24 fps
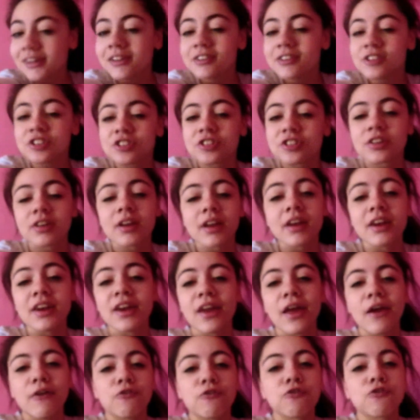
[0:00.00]
Just,
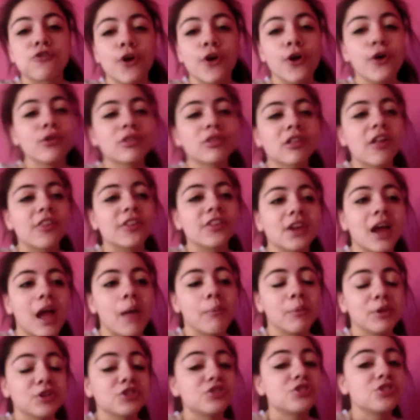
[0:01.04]
it froze all the time,
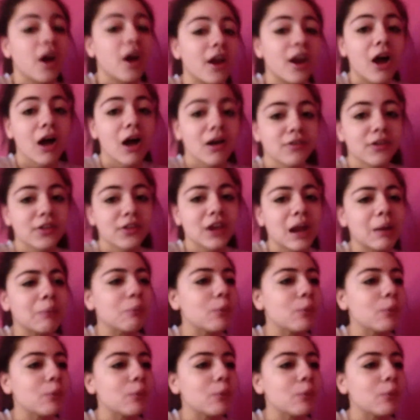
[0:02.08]
it shut off all the time.